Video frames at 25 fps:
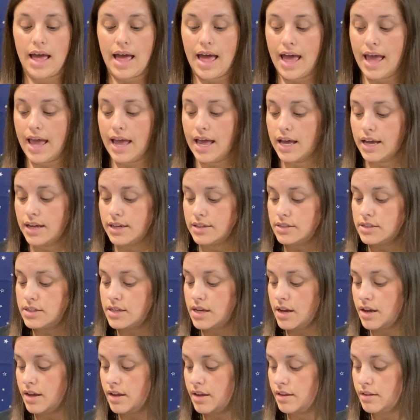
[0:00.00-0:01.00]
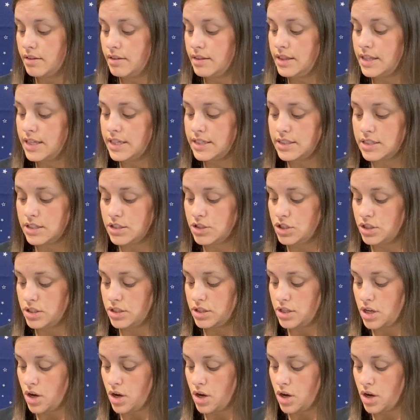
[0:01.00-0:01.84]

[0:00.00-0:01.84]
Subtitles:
And this is just